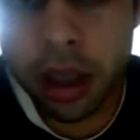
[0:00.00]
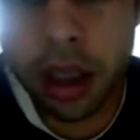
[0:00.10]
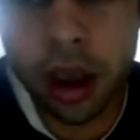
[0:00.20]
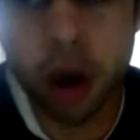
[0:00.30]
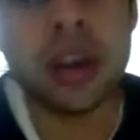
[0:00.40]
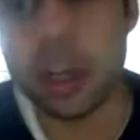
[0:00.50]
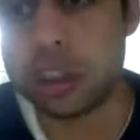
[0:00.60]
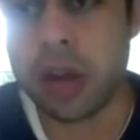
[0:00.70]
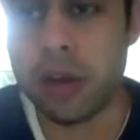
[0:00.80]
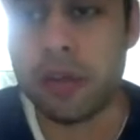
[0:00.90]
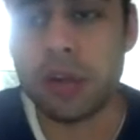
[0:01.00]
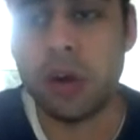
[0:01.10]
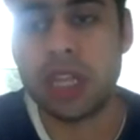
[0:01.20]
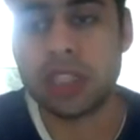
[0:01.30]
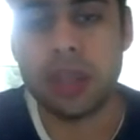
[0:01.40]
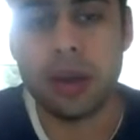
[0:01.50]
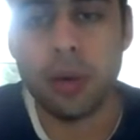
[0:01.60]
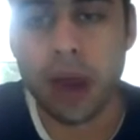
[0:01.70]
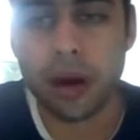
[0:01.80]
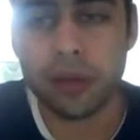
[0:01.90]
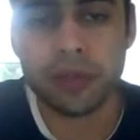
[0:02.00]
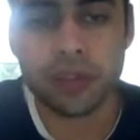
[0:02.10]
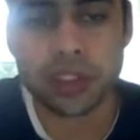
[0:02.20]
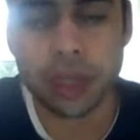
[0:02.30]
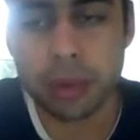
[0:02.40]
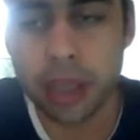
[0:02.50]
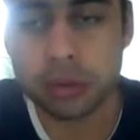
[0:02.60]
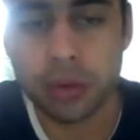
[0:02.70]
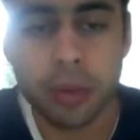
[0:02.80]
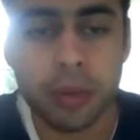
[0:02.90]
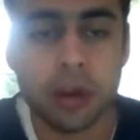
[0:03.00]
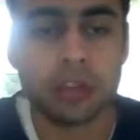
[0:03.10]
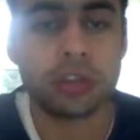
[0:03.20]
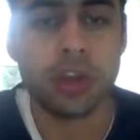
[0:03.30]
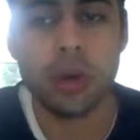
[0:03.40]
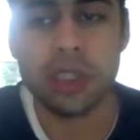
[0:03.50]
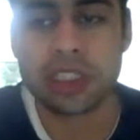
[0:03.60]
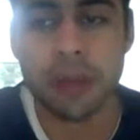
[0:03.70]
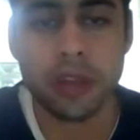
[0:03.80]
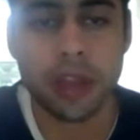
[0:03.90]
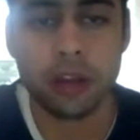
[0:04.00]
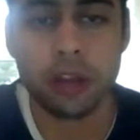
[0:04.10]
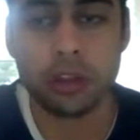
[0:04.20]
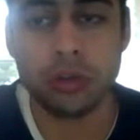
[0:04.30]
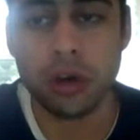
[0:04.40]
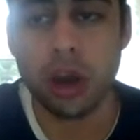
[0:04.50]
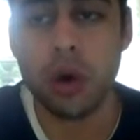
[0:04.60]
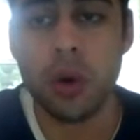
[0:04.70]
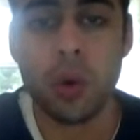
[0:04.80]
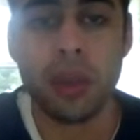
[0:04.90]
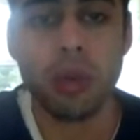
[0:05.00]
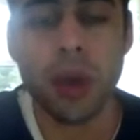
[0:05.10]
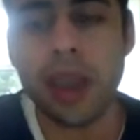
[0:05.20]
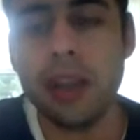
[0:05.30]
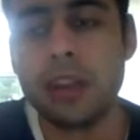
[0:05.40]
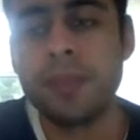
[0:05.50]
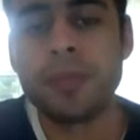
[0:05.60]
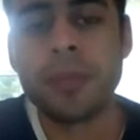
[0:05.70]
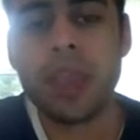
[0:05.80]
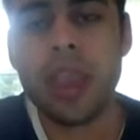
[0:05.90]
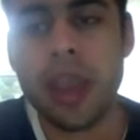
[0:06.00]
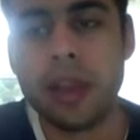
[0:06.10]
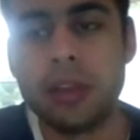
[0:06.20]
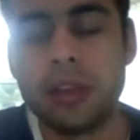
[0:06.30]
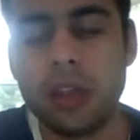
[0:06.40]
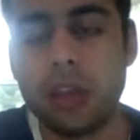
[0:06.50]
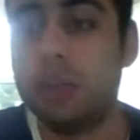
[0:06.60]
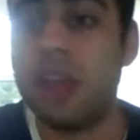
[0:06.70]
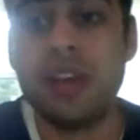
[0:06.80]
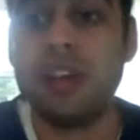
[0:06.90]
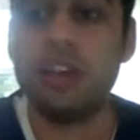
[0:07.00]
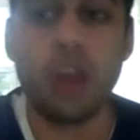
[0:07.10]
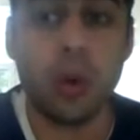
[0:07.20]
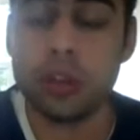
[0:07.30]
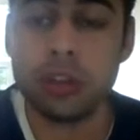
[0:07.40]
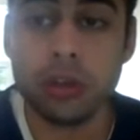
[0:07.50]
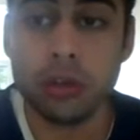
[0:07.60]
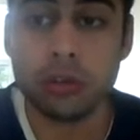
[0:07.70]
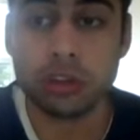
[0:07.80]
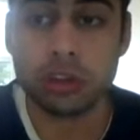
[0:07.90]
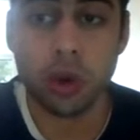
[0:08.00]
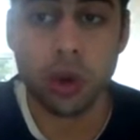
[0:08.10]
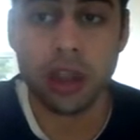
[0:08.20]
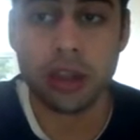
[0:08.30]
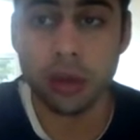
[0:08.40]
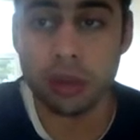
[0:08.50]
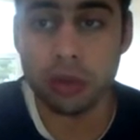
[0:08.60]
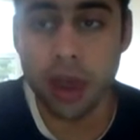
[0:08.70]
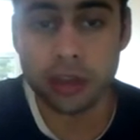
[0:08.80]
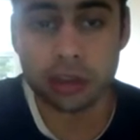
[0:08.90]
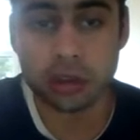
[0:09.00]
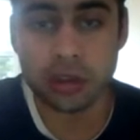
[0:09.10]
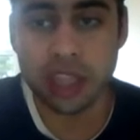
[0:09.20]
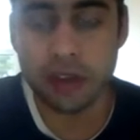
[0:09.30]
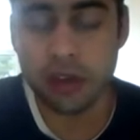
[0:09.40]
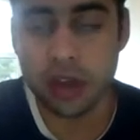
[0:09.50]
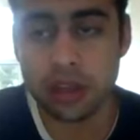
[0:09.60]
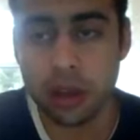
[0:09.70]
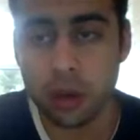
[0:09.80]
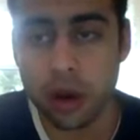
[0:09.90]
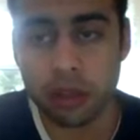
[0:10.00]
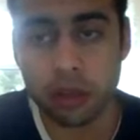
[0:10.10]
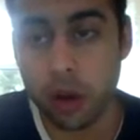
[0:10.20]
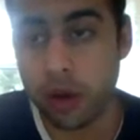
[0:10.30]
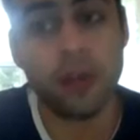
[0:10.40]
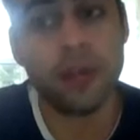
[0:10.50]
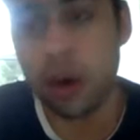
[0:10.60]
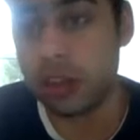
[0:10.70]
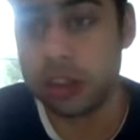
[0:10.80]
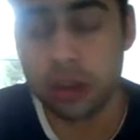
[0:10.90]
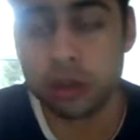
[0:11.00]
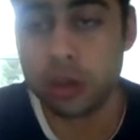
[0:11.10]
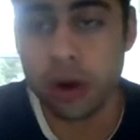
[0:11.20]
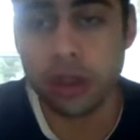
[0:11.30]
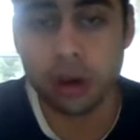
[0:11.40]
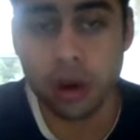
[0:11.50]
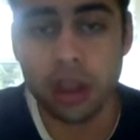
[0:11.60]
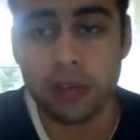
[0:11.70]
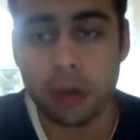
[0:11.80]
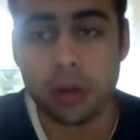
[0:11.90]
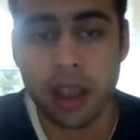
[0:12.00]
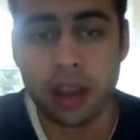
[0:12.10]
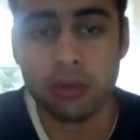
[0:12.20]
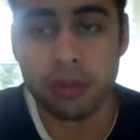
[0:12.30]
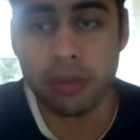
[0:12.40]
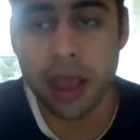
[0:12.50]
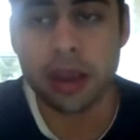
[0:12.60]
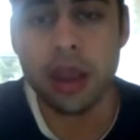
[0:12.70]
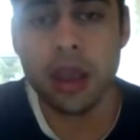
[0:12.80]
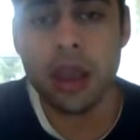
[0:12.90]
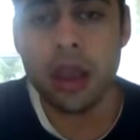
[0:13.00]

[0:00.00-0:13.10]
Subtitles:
Occasionally, of course, as a one-off surprise weapon. So it's something that you should know with white, and you definitely don't want to lose so quickly with white. So it's definitely worth knowing. And of course, it's also worth knowing, if you're playing it with black,